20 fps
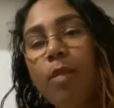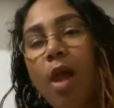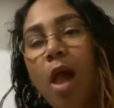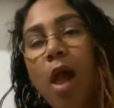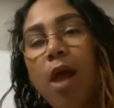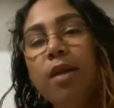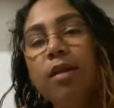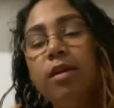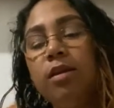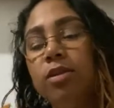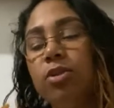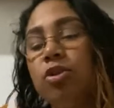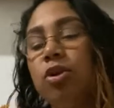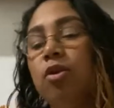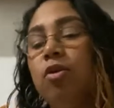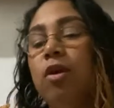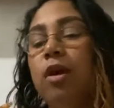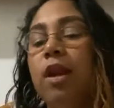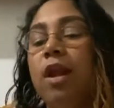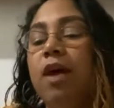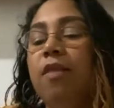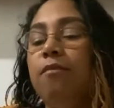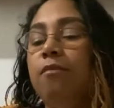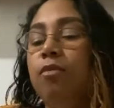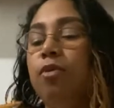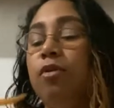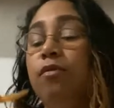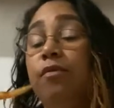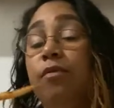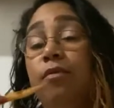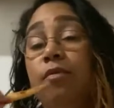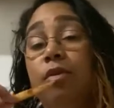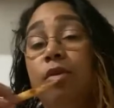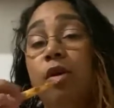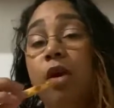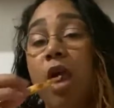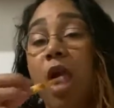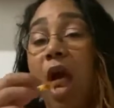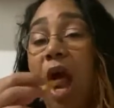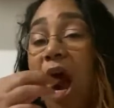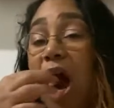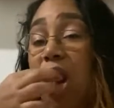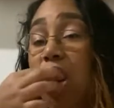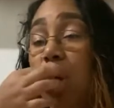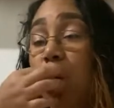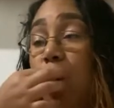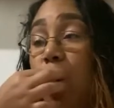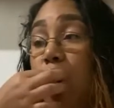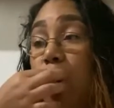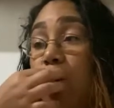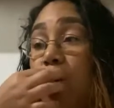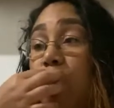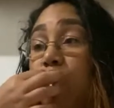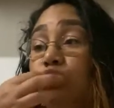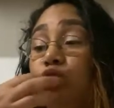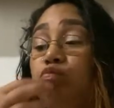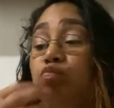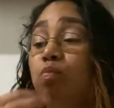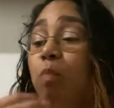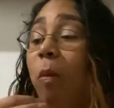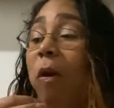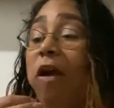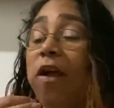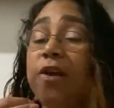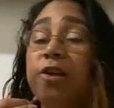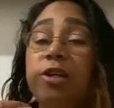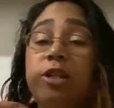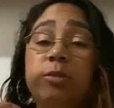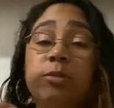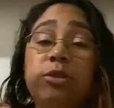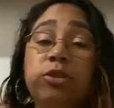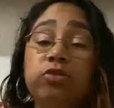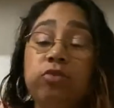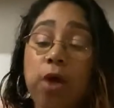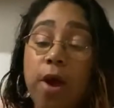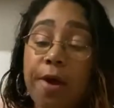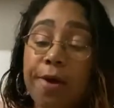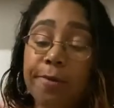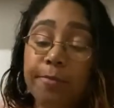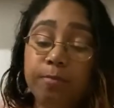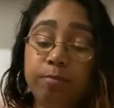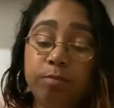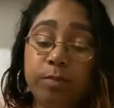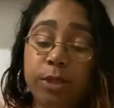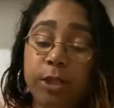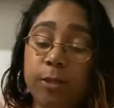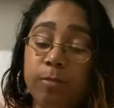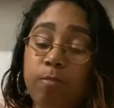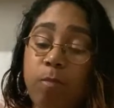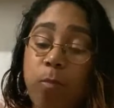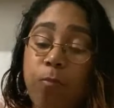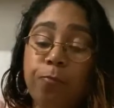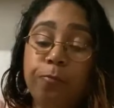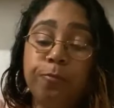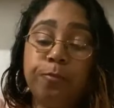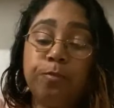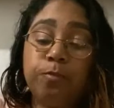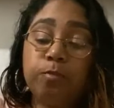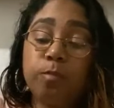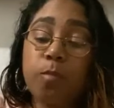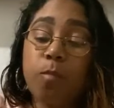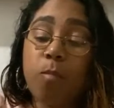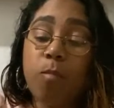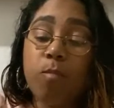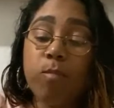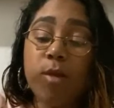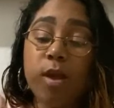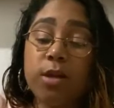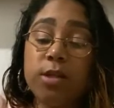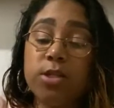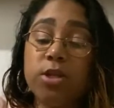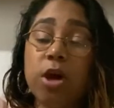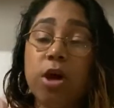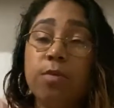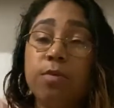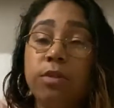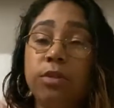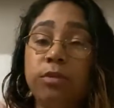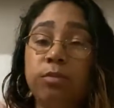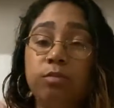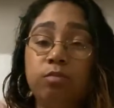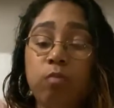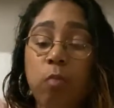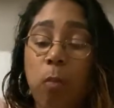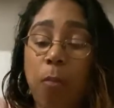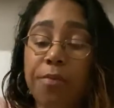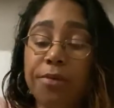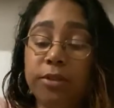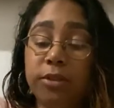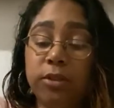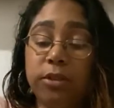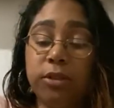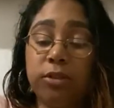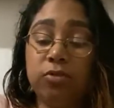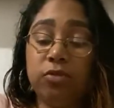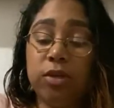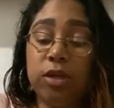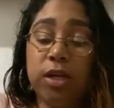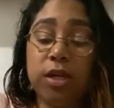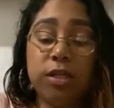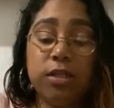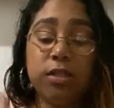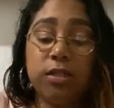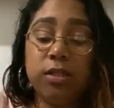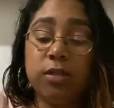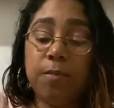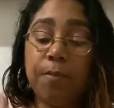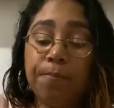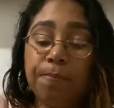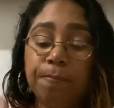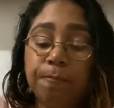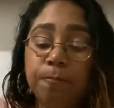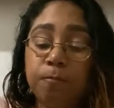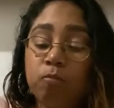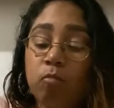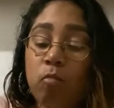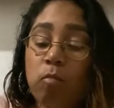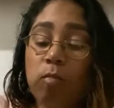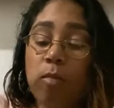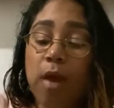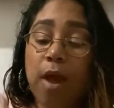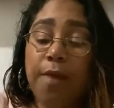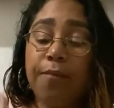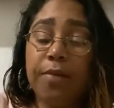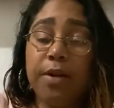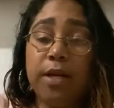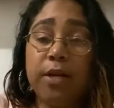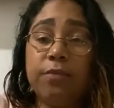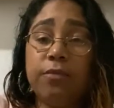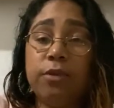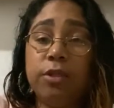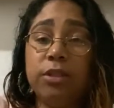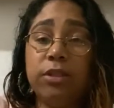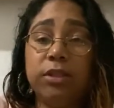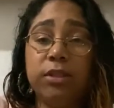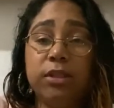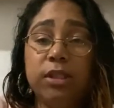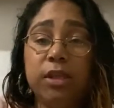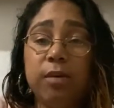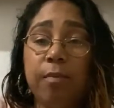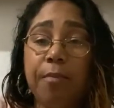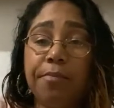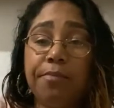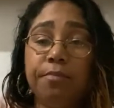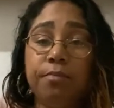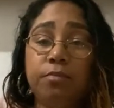I need to start going live more, for real. I'll be trying, but it's hard with these three kids. And then I fall asleep.